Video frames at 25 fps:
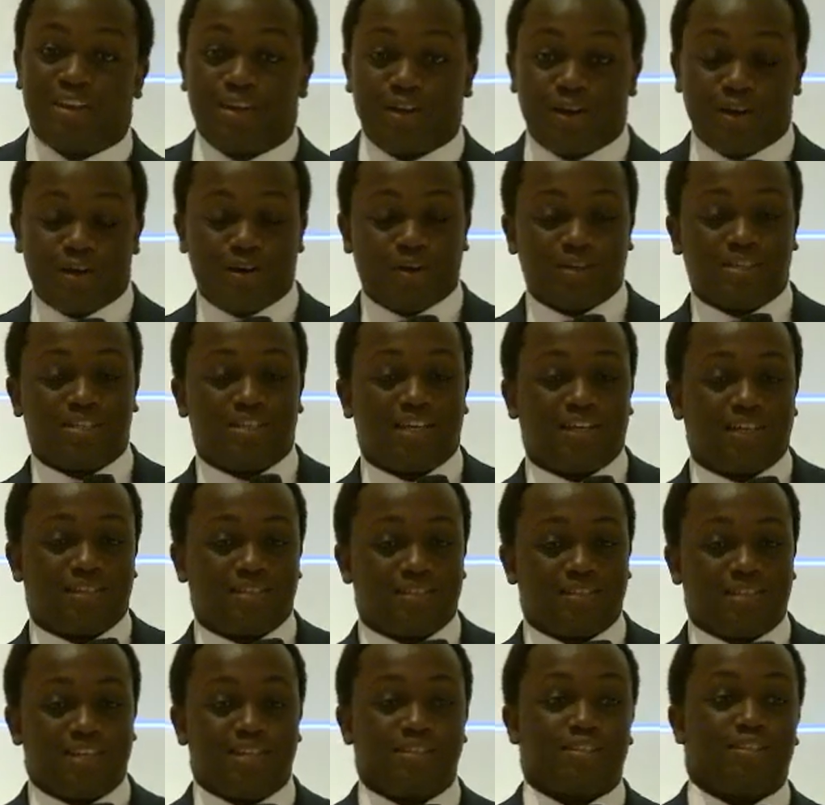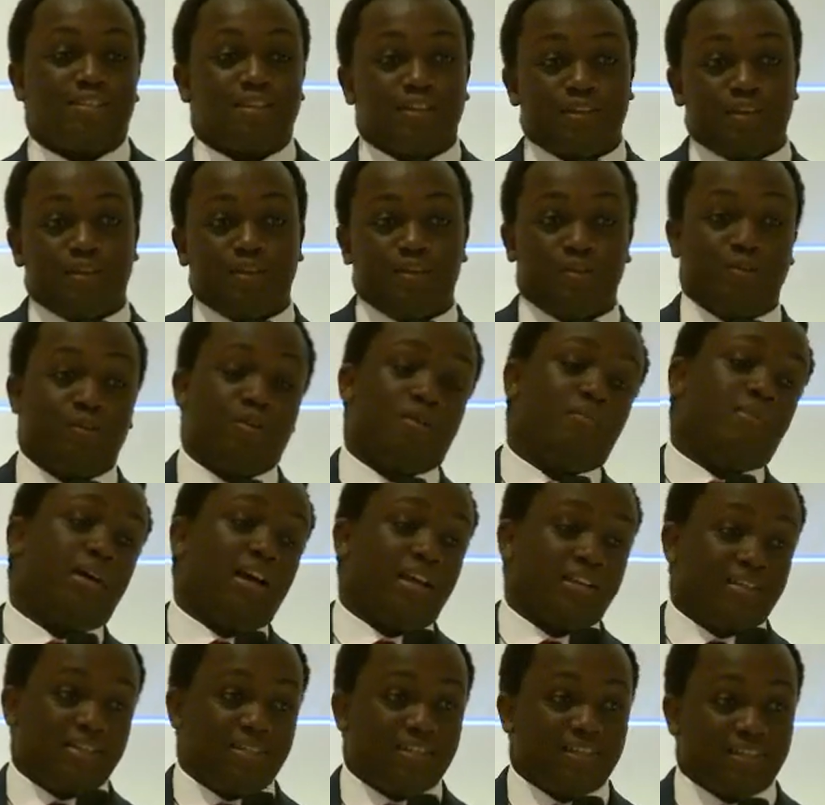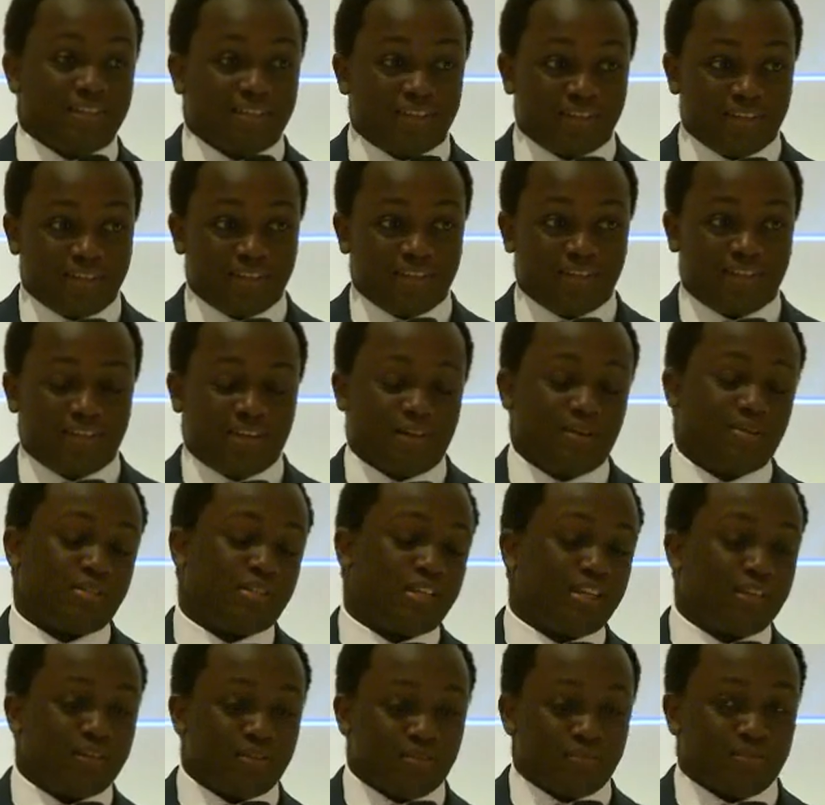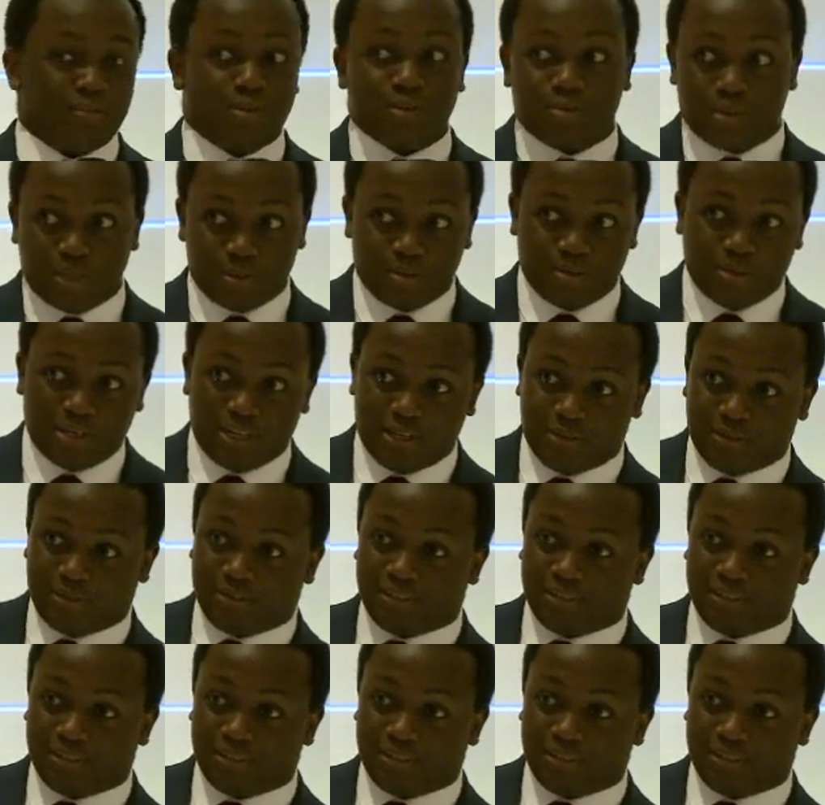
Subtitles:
got a text, says, you're a match. And I was like, what do I do now?